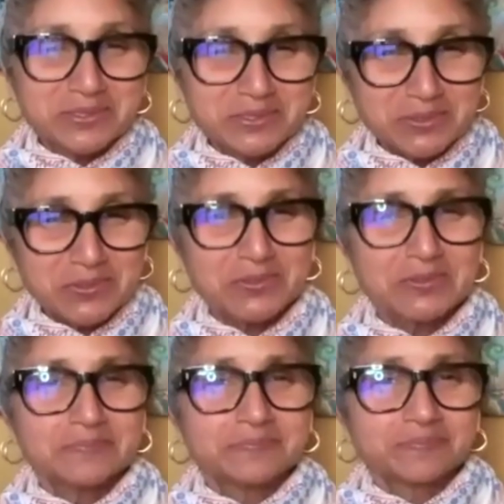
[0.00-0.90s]

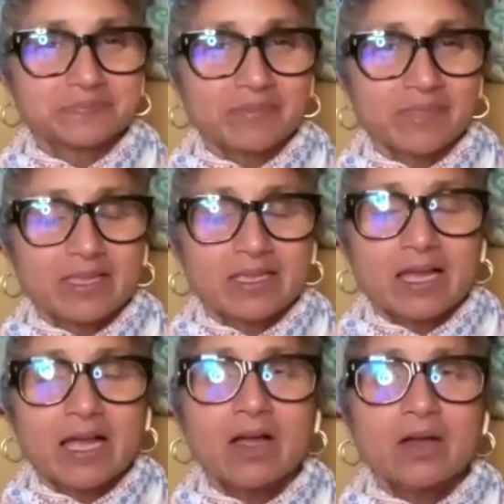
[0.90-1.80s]
So
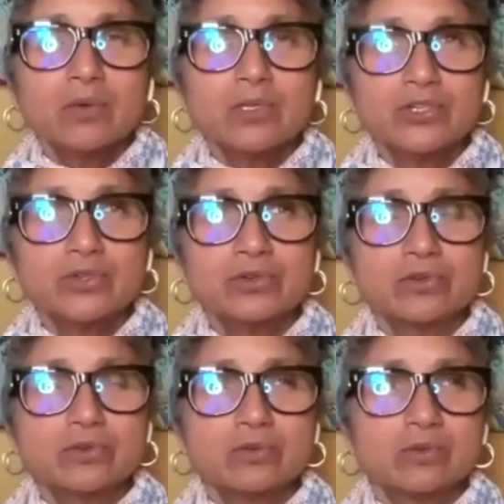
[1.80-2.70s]
how would
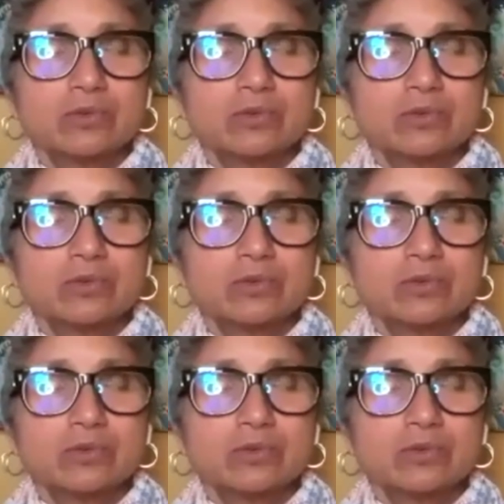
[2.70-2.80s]
you